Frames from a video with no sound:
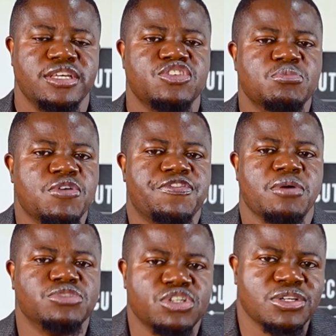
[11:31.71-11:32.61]
you move
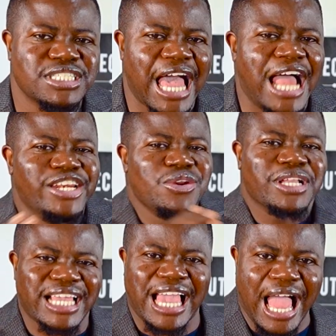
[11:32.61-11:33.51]
from just
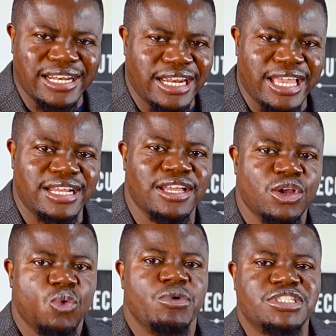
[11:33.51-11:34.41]
another candidate
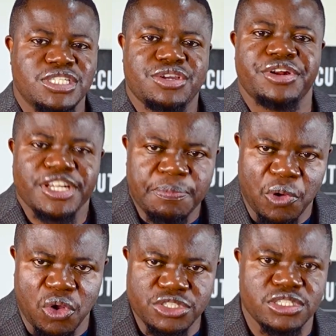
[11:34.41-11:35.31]
with Security
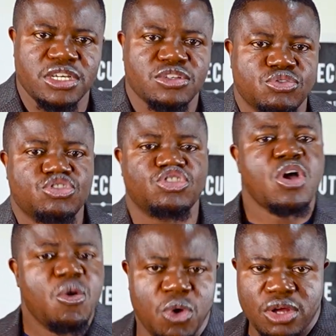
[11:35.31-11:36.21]
Plus to
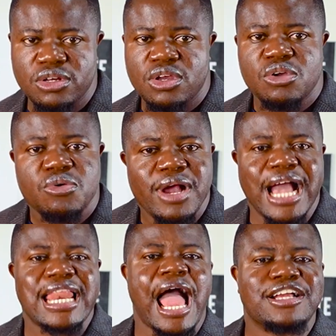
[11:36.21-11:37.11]
someone who
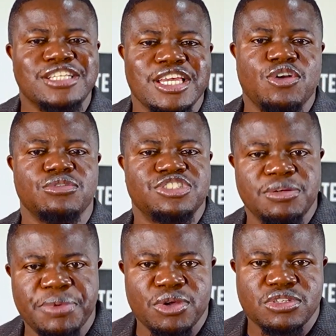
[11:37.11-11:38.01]
can actually
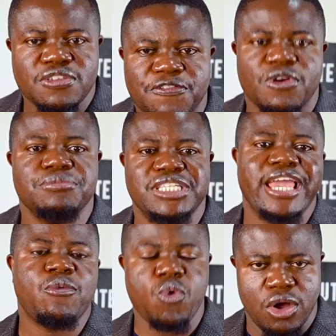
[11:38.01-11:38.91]
contribute from
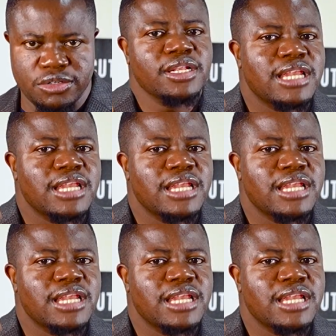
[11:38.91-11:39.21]
day one.